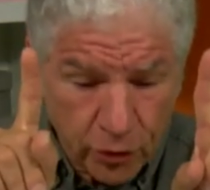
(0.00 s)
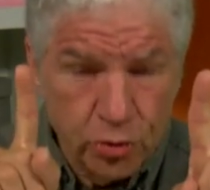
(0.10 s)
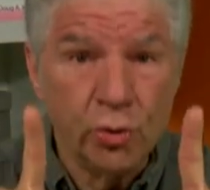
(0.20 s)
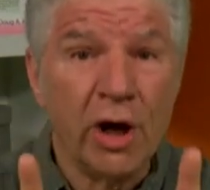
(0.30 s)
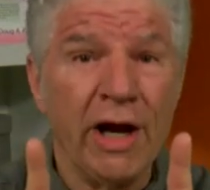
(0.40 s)

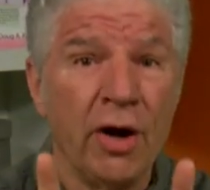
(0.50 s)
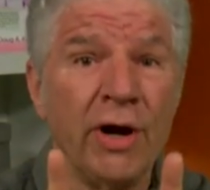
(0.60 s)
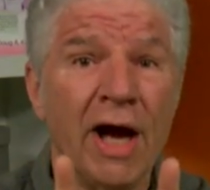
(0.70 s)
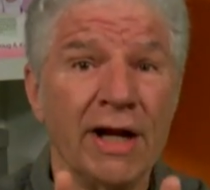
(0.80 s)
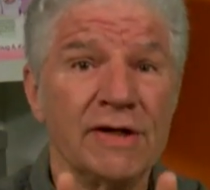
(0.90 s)

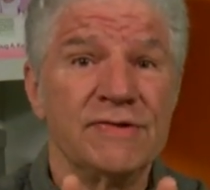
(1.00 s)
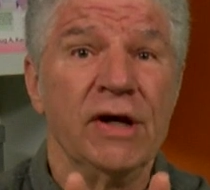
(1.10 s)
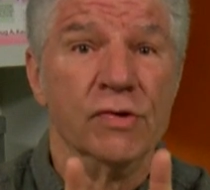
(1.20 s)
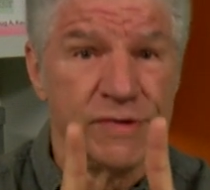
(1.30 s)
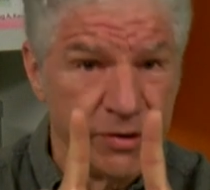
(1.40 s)
eukaryotic
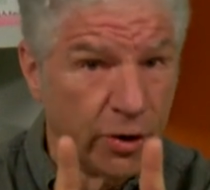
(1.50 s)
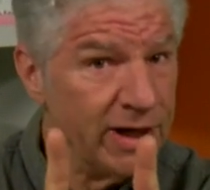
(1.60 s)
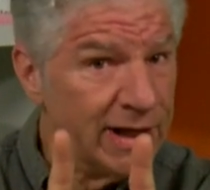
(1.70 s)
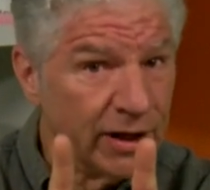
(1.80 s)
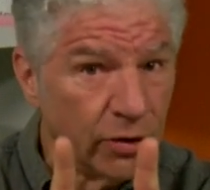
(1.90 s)
cells and they're
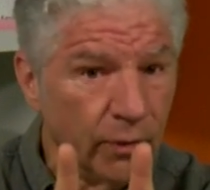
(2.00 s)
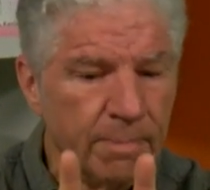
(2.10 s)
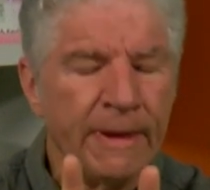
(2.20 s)
identical.